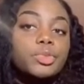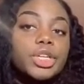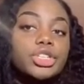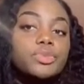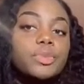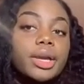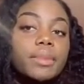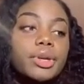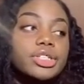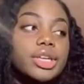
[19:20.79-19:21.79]
They just pick a
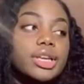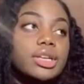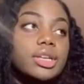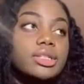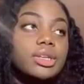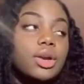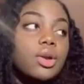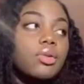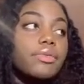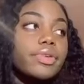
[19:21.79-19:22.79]
bunch of kids
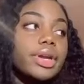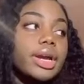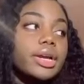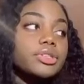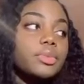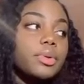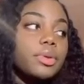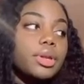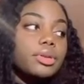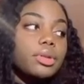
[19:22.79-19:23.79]
who are very
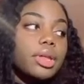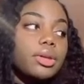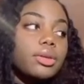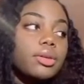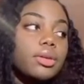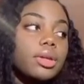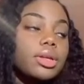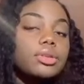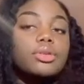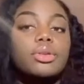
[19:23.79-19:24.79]
outspoken, or like,
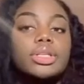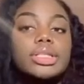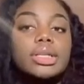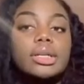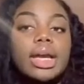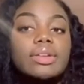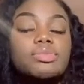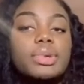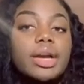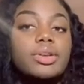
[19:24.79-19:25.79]
you don't necessarily have to
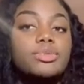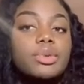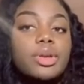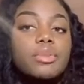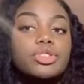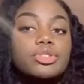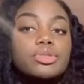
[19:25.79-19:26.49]
be outspoken, but